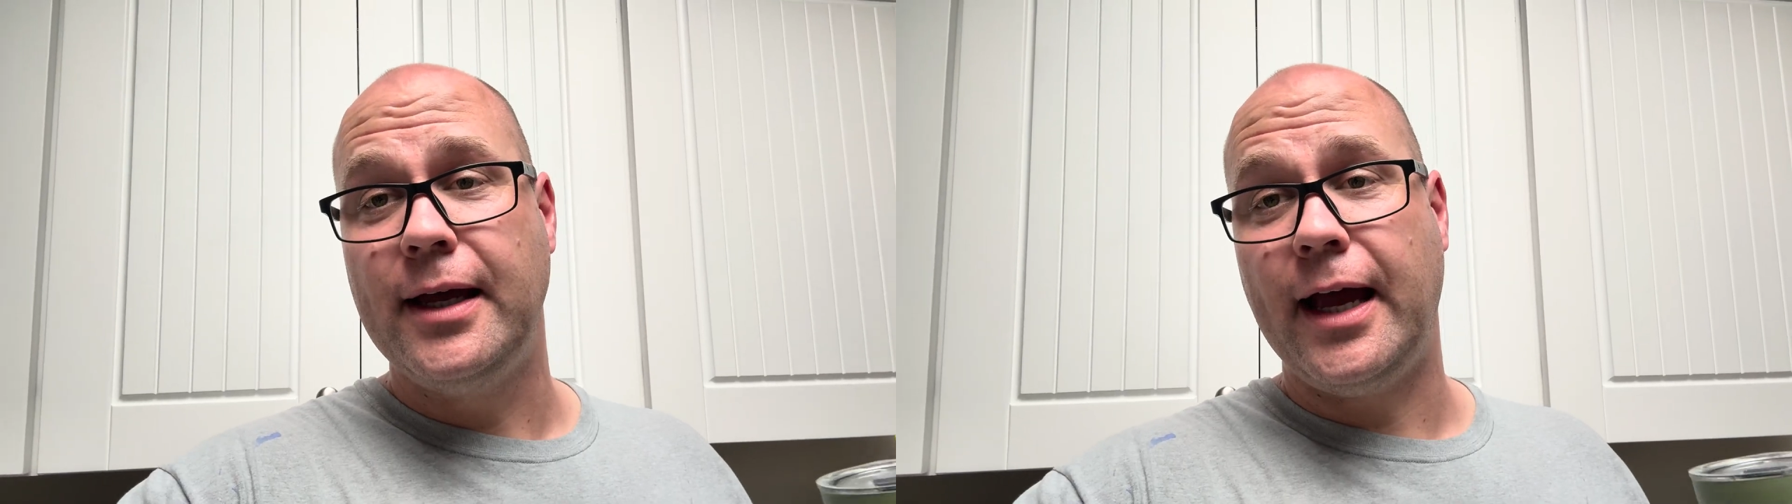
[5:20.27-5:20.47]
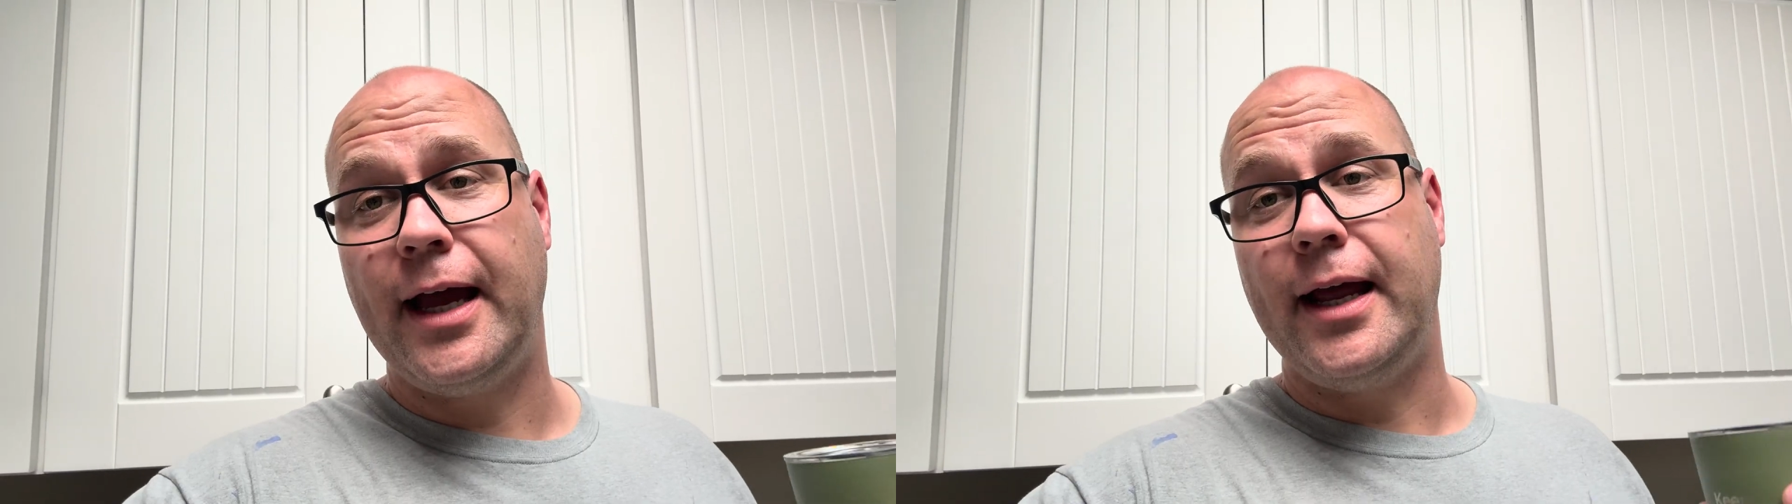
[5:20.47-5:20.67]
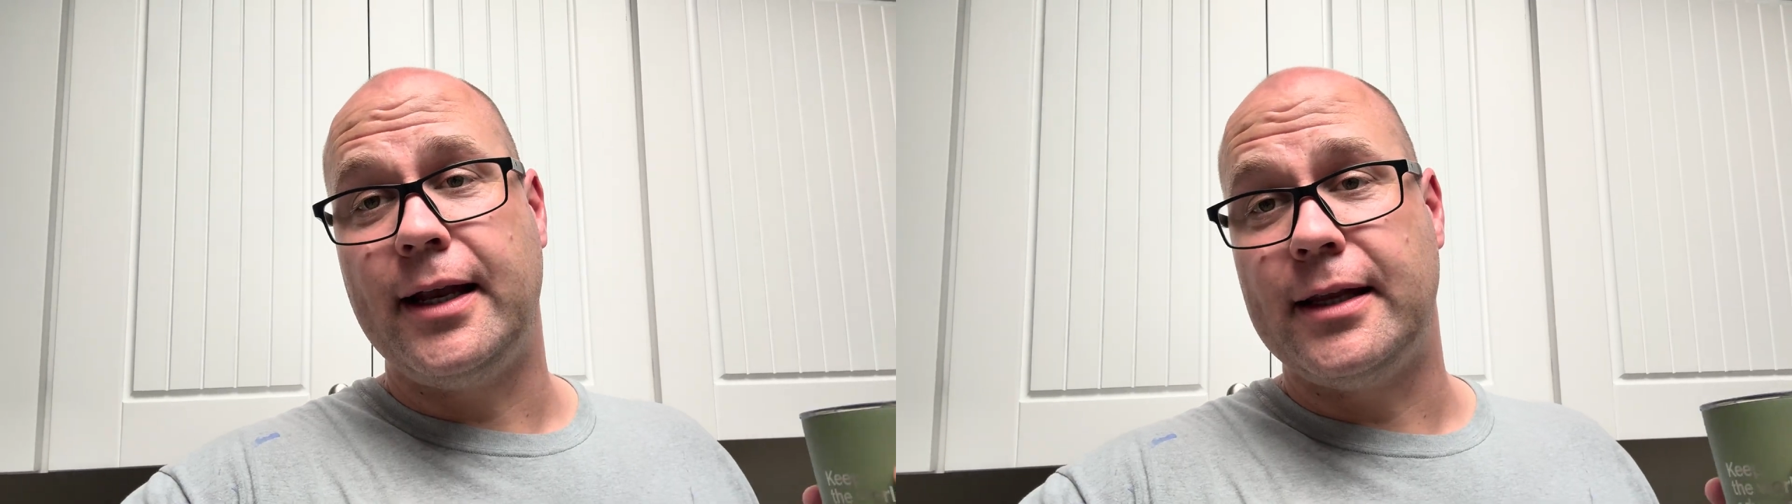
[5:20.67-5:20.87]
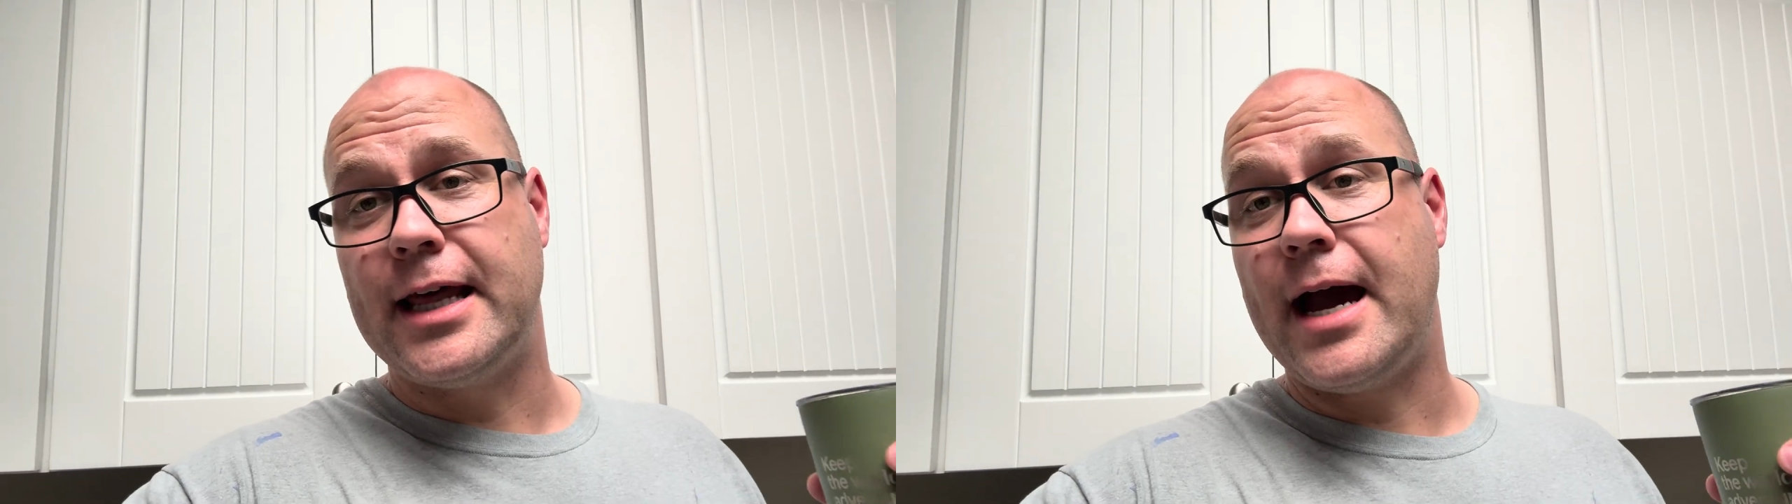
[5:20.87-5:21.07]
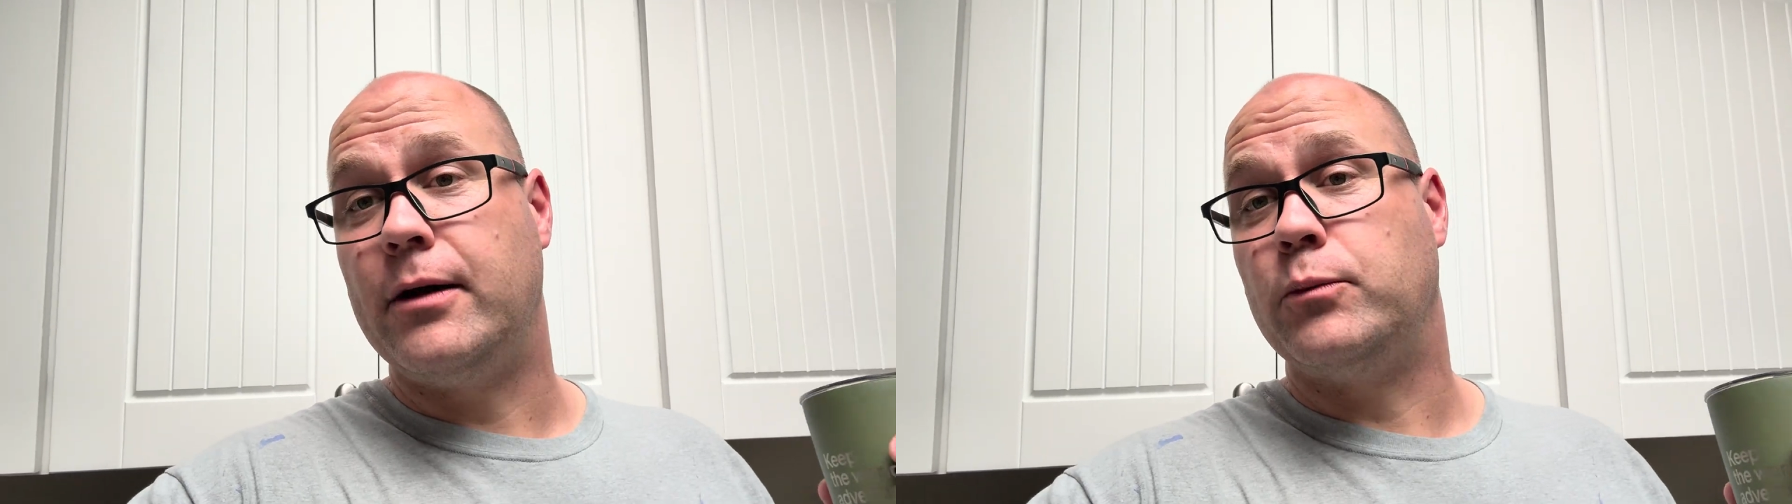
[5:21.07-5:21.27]
and
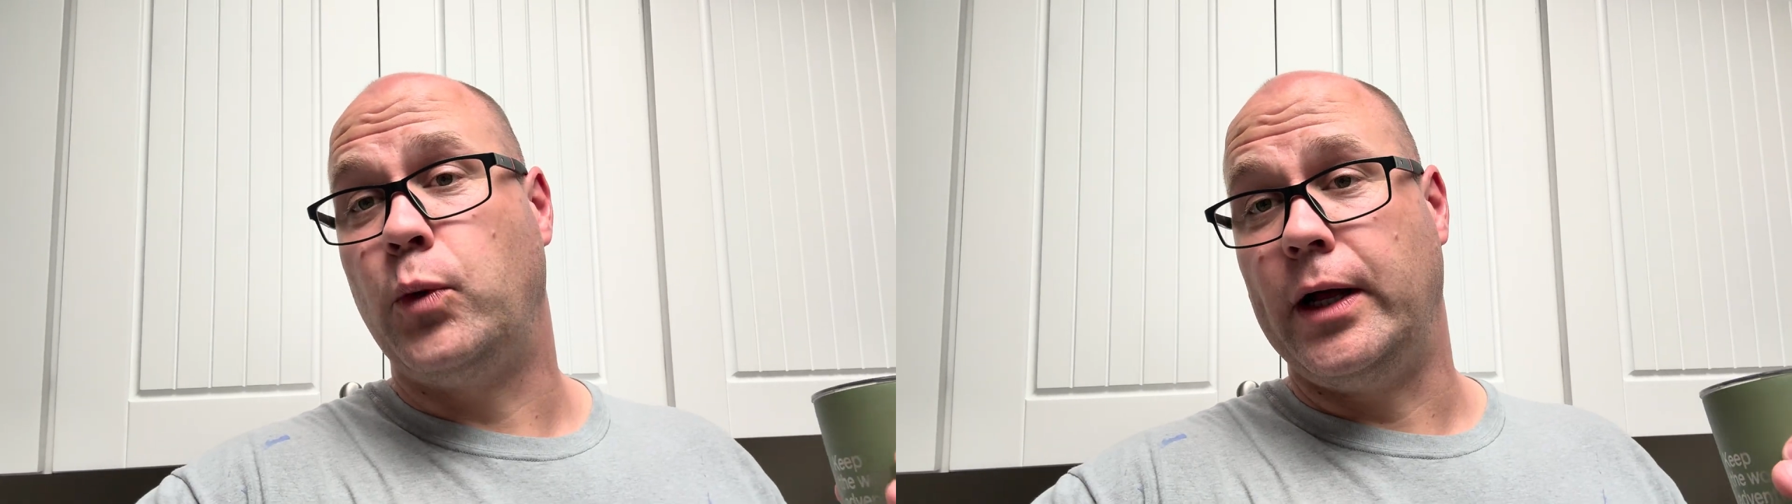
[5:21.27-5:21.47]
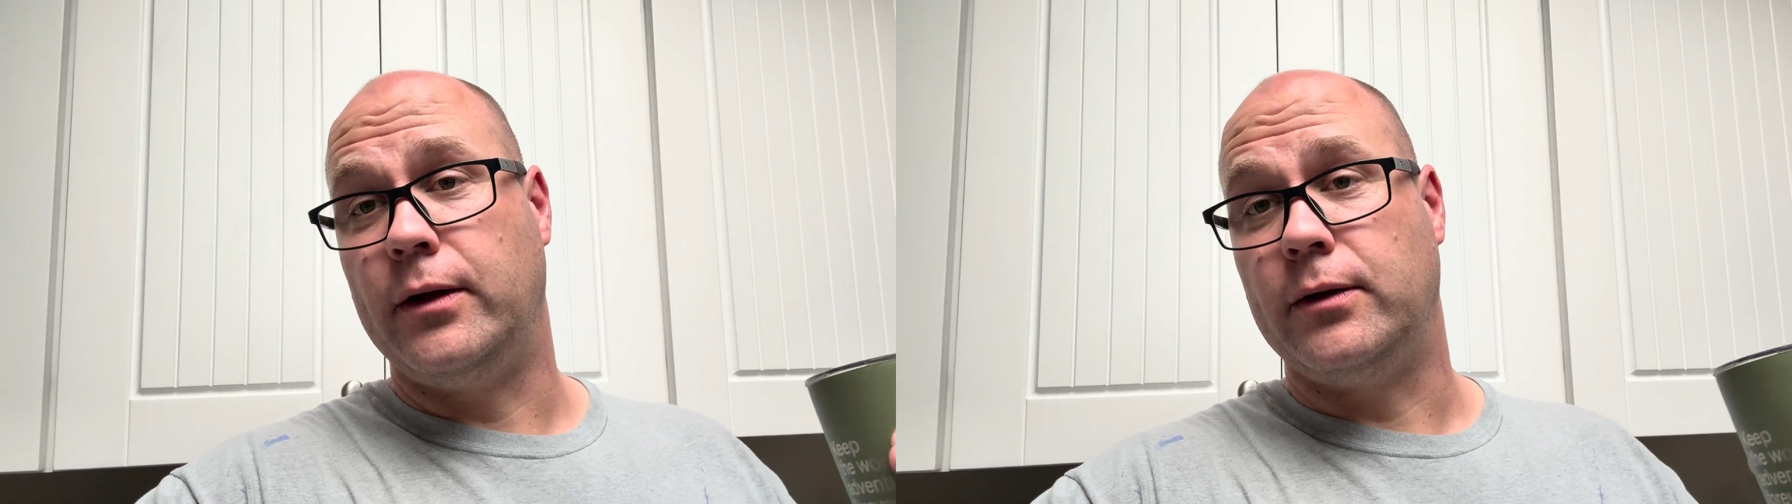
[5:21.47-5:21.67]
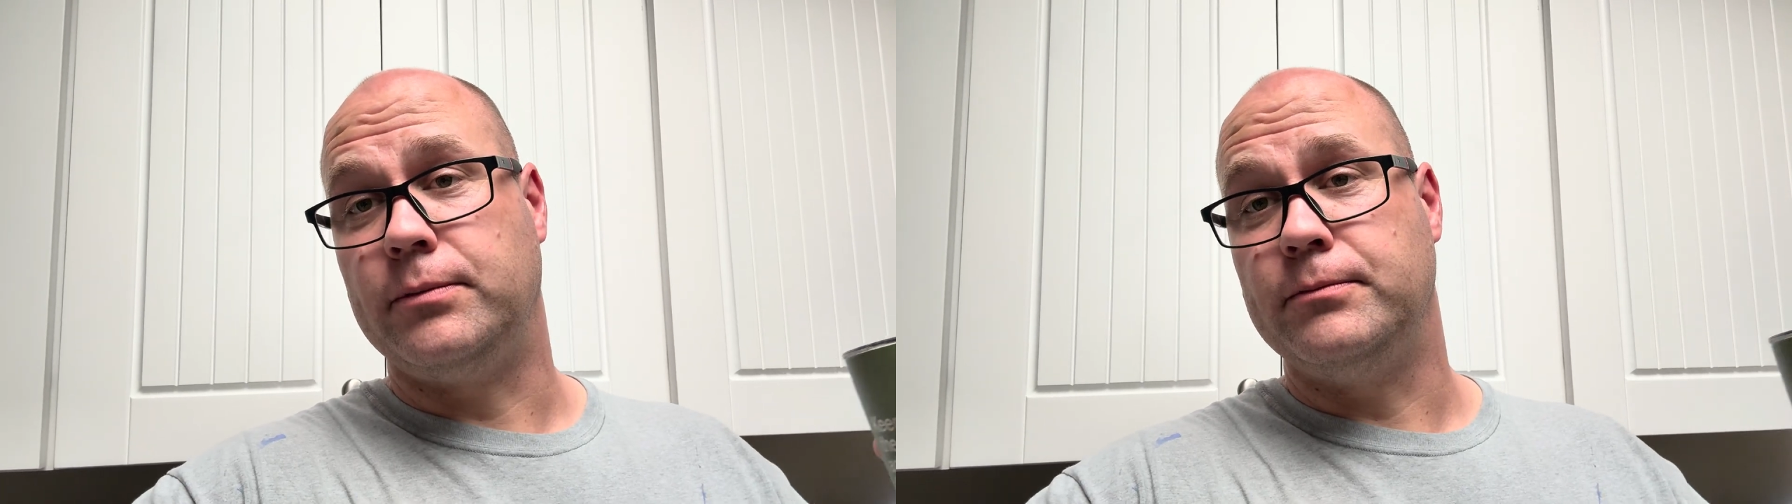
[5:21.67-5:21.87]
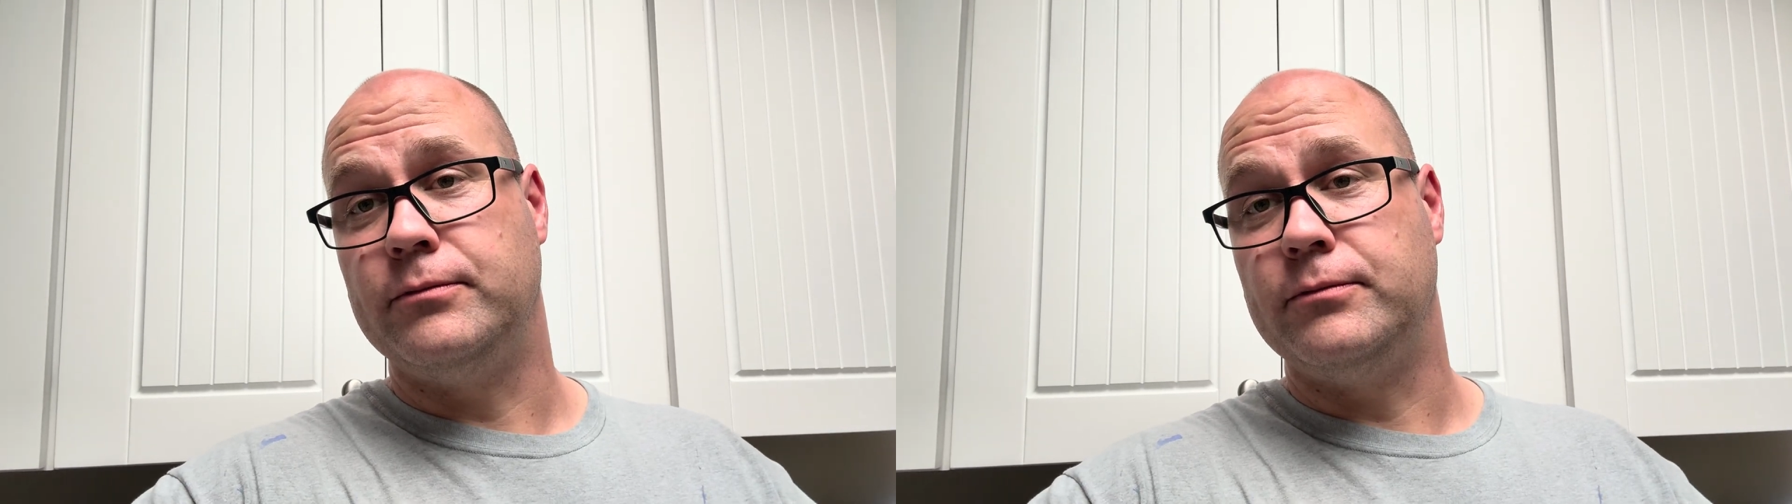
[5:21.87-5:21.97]
that will